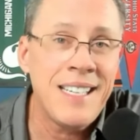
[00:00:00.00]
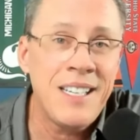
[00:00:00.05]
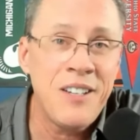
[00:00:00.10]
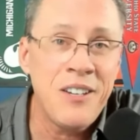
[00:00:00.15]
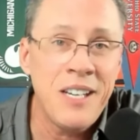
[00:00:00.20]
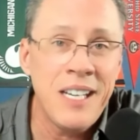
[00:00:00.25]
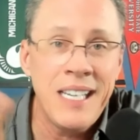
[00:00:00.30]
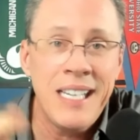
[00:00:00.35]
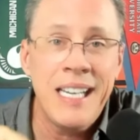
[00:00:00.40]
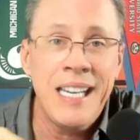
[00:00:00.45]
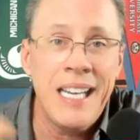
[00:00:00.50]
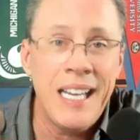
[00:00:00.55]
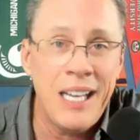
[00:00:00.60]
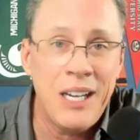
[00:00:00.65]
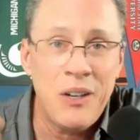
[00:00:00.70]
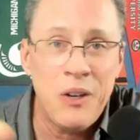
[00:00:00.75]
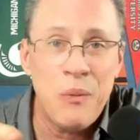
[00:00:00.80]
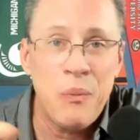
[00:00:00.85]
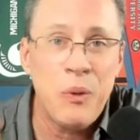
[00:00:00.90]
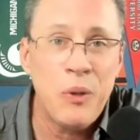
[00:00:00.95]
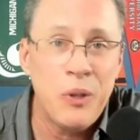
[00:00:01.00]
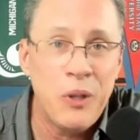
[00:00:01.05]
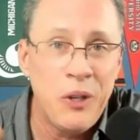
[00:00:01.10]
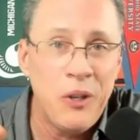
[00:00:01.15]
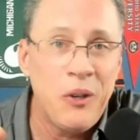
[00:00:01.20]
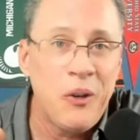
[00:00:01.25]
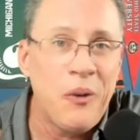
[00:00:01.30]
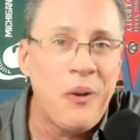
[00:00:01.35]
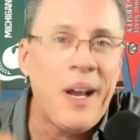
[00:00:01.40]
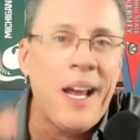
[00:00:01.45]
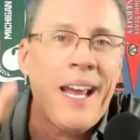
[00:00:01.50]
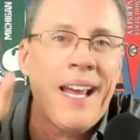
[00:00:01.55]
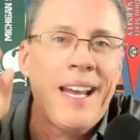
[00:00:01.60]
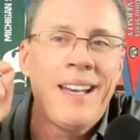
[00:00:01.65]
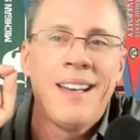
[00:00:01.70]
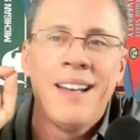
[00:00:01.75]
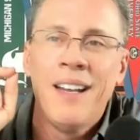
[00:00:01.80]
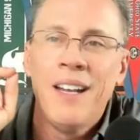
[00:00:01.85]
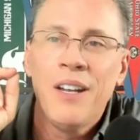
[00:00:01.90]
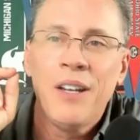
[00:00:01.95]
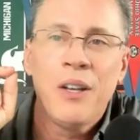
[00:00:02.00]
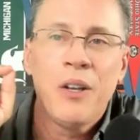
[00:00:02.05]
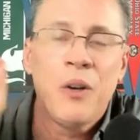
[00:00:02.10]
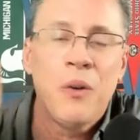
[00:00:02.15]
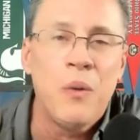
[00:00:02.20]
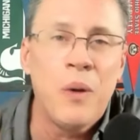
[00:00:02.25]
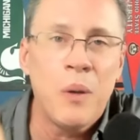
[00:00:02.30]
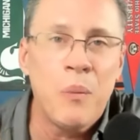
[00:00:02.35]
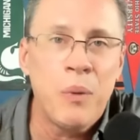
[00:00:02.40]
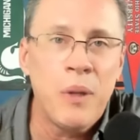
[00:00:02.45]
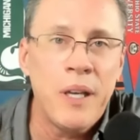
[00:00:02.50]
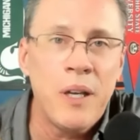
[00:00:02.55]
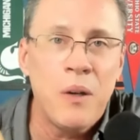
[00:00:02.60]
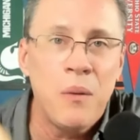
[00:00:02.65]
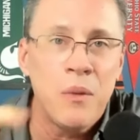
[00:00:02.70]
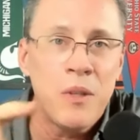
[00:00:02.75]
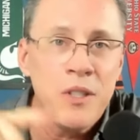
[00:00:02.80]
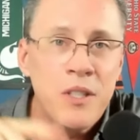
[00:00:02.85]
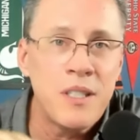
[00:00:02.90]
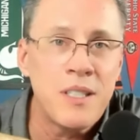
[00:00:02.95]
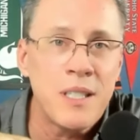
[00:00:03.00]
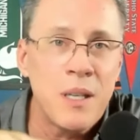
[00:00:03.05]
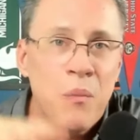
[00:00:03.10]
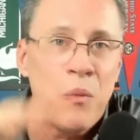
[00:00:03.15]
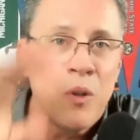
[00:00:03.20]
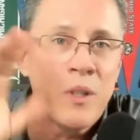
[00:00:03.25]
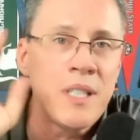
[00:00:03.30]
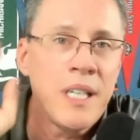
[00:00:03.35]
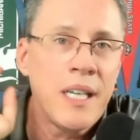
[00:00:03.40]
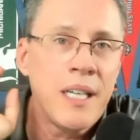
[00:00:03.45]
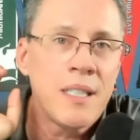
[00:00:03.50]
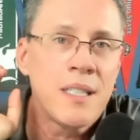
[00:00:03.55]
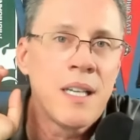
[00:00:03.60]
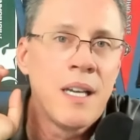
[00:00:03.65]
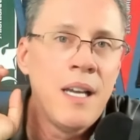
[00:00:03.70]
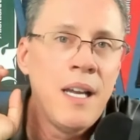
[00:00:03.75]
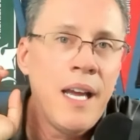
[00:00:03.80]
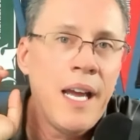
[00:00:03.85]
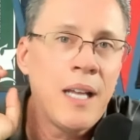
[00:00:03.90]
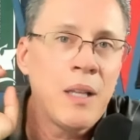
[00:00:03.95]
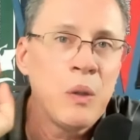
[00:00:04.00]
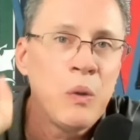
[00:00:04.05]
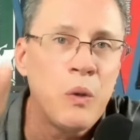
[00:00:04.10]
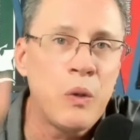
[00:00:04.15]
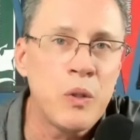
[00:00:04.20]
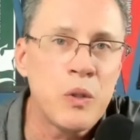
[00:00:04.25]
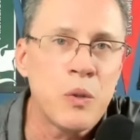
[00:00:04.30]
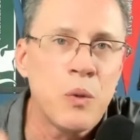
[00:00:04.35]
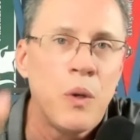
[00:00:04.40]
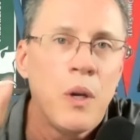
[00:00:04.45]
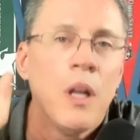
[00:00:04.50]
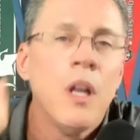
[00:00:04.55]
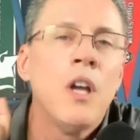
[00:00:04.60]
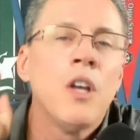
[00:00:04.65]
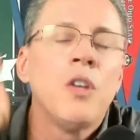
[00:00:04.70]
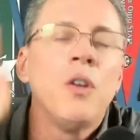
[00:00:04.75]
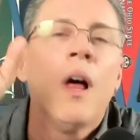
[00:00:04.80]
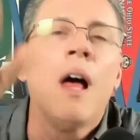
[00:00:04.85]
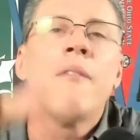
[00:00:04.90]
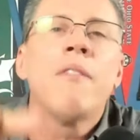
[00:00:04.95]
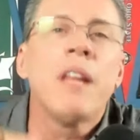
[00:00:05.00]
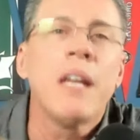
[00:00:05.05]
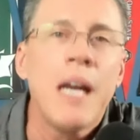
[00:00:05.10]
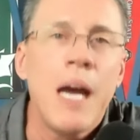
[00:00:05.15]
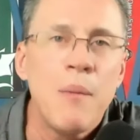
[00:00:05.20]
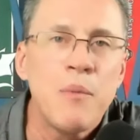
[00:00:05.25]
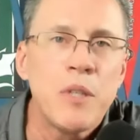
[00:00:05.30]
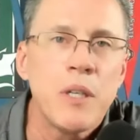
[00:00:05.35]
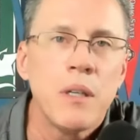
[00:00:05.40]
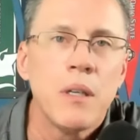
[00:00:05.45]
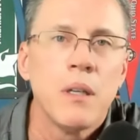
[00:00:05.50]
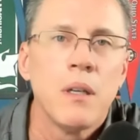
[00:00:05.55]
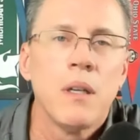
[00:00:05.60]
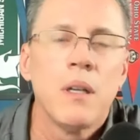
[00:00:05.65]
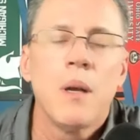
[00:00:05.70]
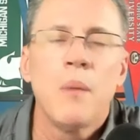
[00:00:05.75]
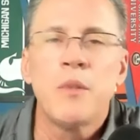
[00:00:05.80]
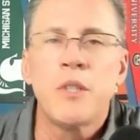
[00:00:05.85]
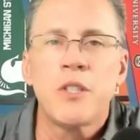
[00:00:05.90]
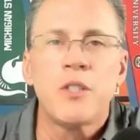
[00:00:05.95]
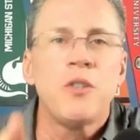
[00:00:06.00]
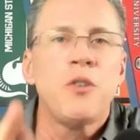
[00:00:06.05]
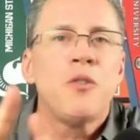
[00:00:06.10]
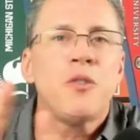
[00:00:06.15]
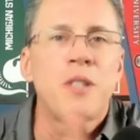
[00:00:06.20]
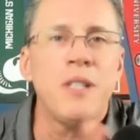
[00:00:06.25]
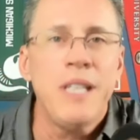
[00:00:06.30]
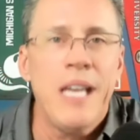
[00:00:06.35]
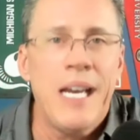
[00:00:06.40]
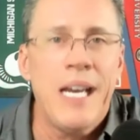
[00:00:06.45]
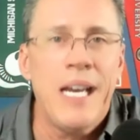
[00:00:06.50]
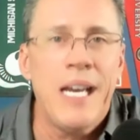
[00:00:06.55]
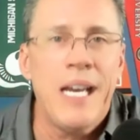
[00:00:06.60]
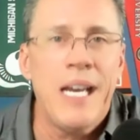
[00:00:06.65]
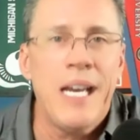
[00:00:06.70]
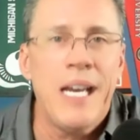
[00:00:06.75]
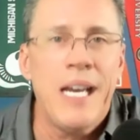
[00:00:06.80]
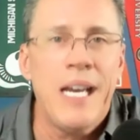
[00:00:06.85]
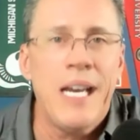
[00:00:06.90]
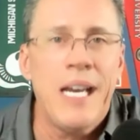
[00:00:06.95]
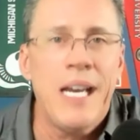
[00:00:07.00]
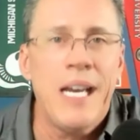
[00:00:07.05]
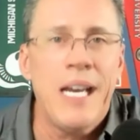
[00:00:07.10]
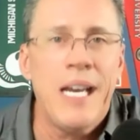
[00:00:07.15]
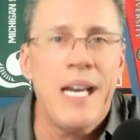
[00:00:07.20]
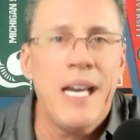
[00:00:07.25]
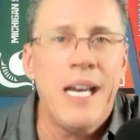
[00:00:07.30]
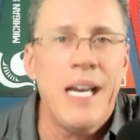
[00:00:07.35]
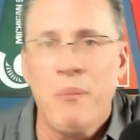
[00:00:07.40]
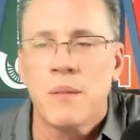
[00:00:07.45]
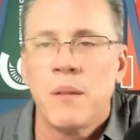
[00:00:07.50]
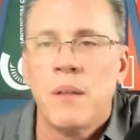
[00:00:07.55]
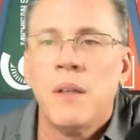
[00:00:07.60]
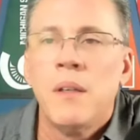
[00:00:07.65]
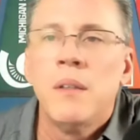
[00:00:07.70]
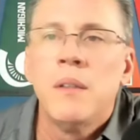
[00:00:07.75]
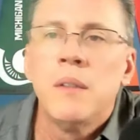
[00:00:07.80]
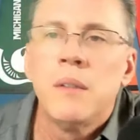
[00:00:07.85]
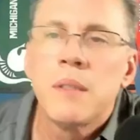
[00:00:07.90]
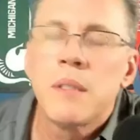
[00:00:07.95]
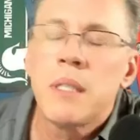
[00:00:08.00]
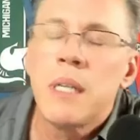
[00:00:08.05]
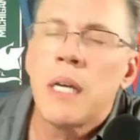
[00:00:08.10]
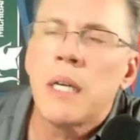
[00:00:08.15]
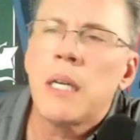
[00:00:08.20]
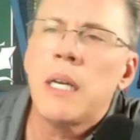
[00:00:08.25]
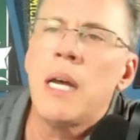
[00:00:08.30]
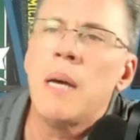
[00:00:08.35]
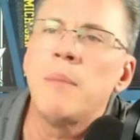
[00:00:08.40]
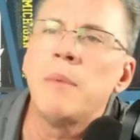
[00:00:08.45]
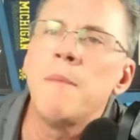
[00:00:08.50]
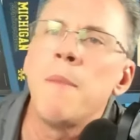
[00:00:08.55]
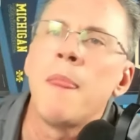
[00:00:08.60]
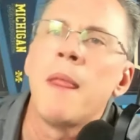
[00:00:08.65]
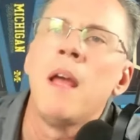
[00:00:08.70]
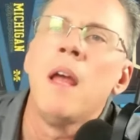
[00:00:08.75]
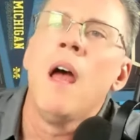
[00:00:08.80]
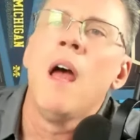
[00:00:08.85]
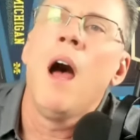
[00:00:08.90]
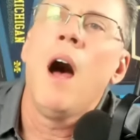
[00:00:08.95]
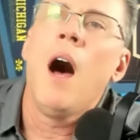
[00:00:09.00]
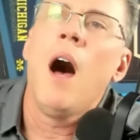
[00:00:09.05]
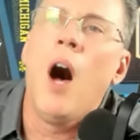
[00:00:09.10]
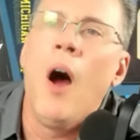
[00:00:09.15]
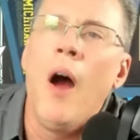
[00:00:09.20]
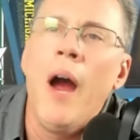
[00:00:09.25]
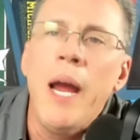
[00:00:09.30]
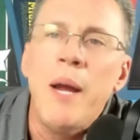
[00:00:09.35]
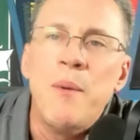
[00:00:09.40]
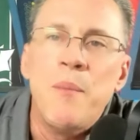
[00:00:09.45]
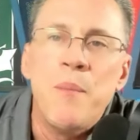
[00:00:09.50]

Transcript: Indiana or Purdue, and you don't want to play at home because you sell more tickets at Lucas Oil. You'll have that option. I'm just using that to paint a picture. It's not going to happen. All right,